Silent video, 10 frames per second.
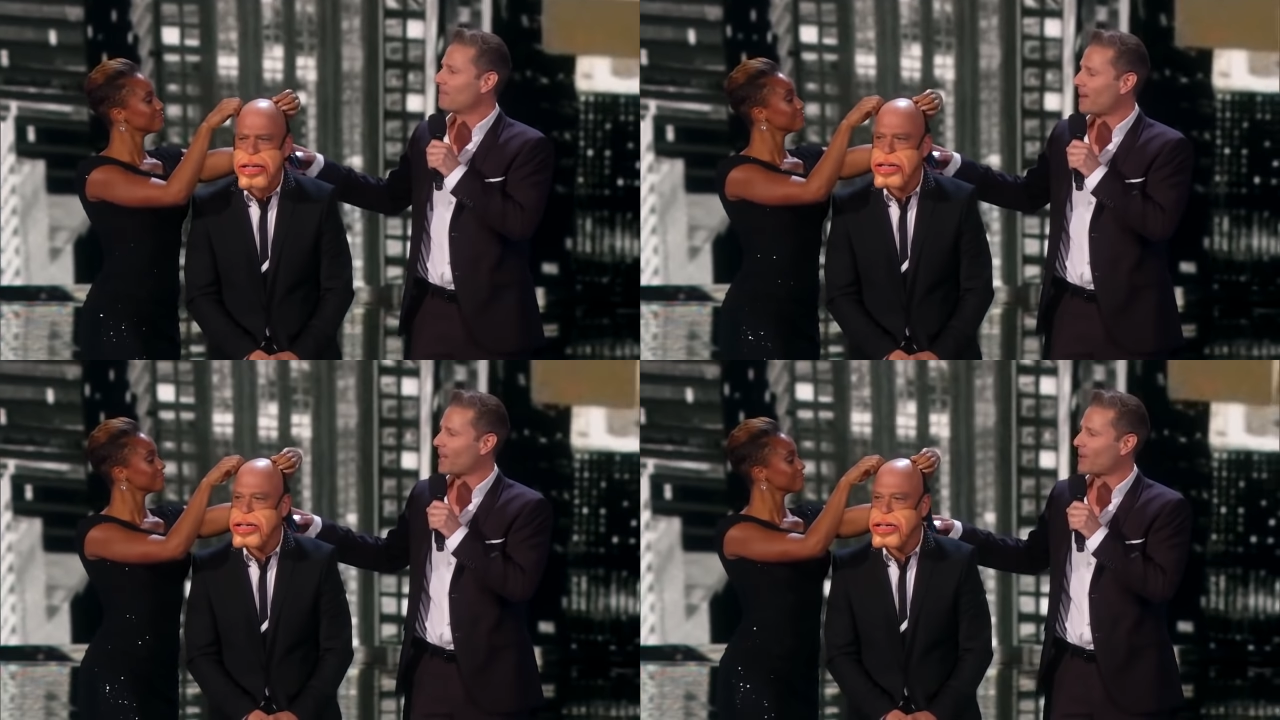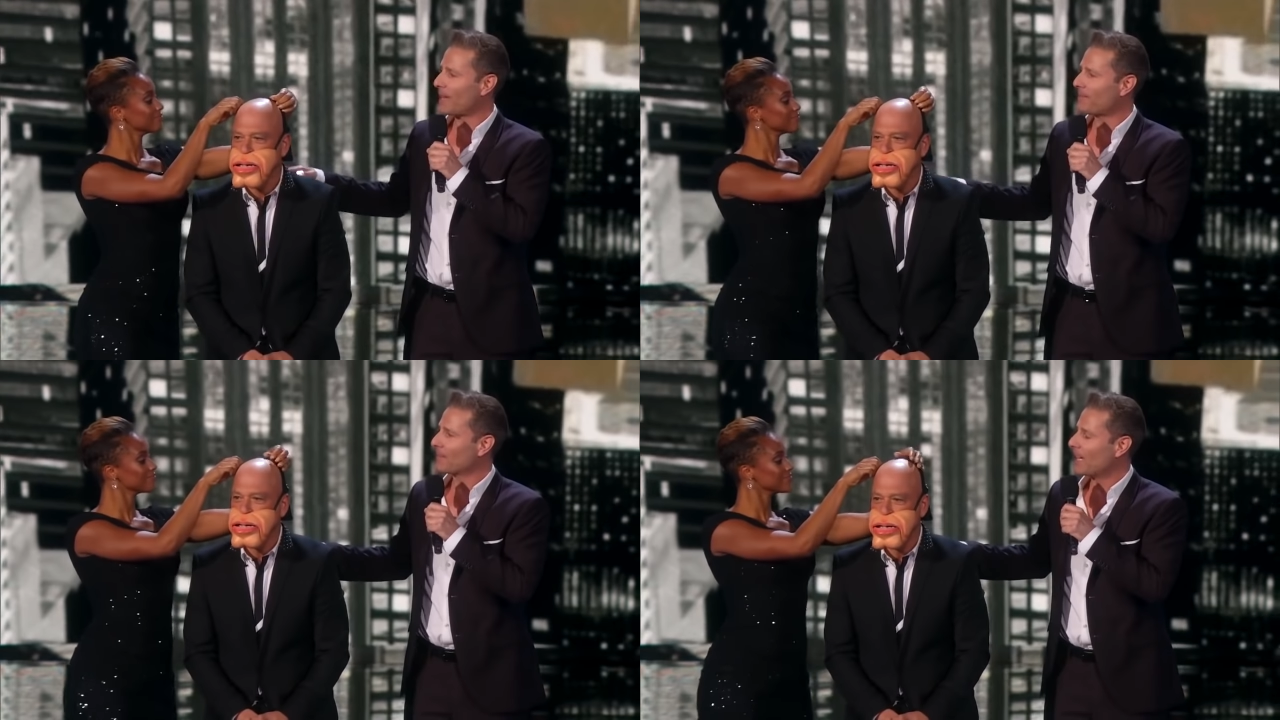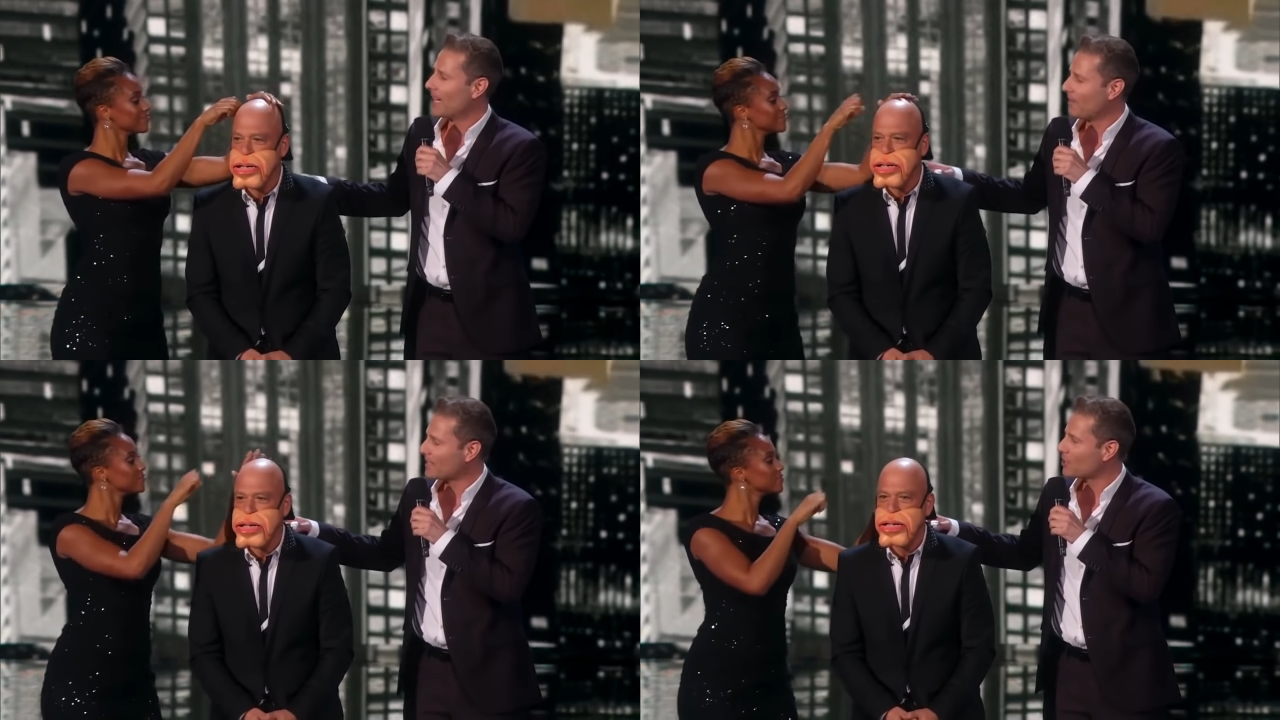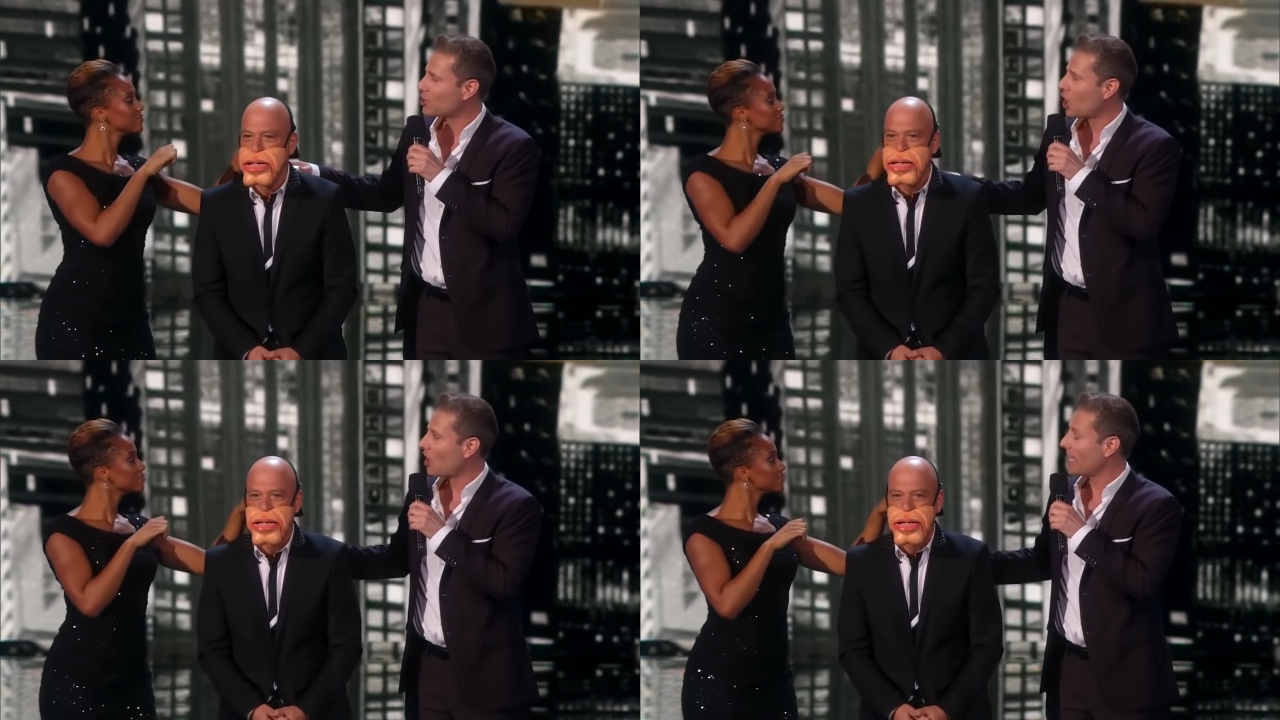Speaker 1: By the way, uh, this is
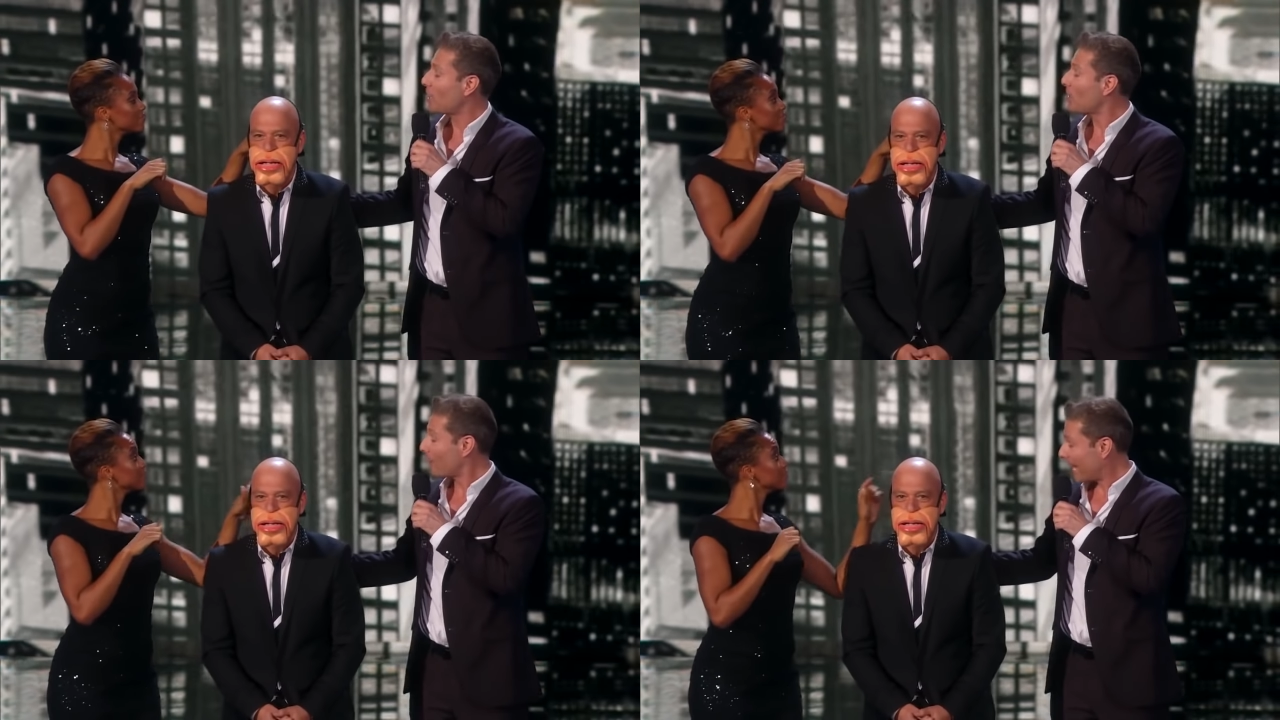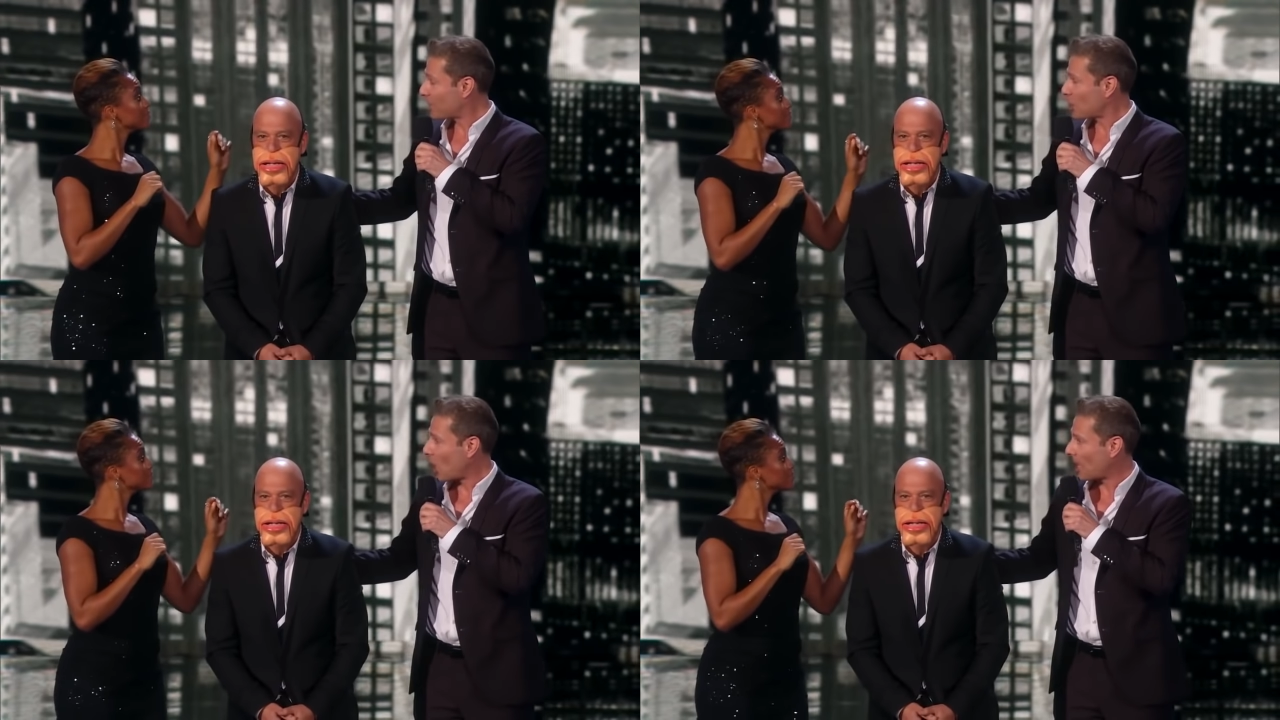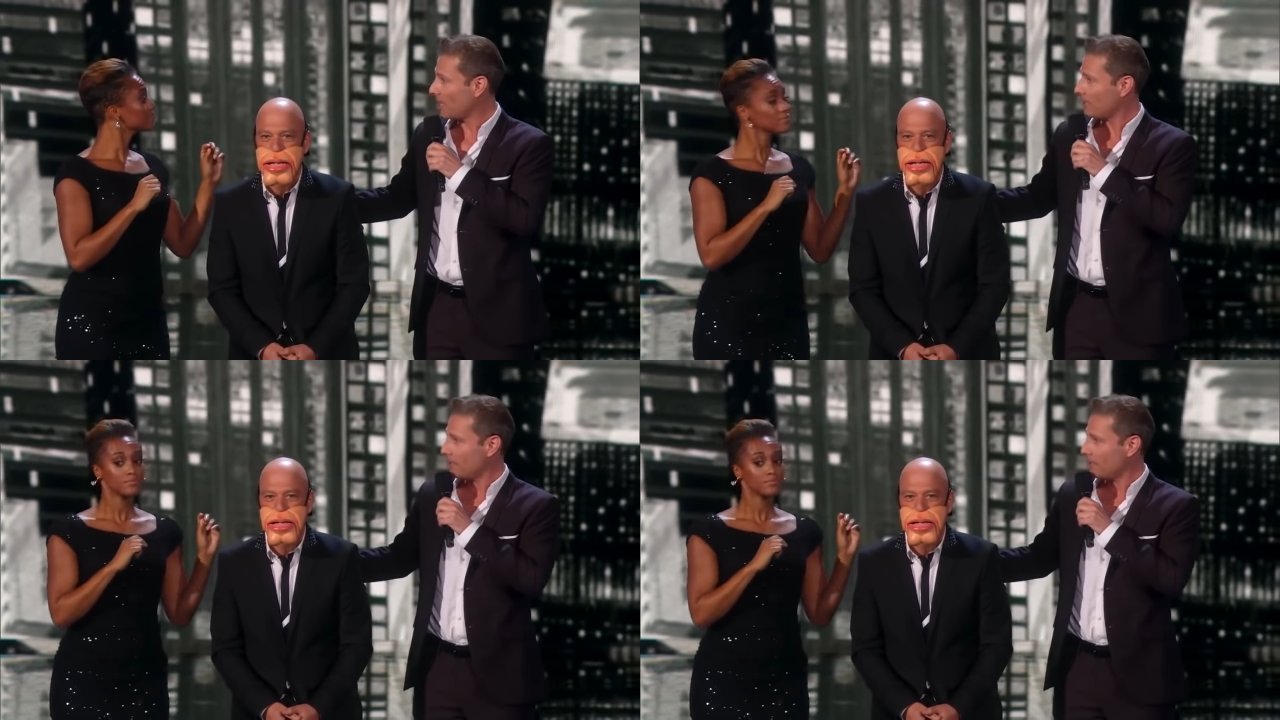Charlie. Are you okay, Charlie?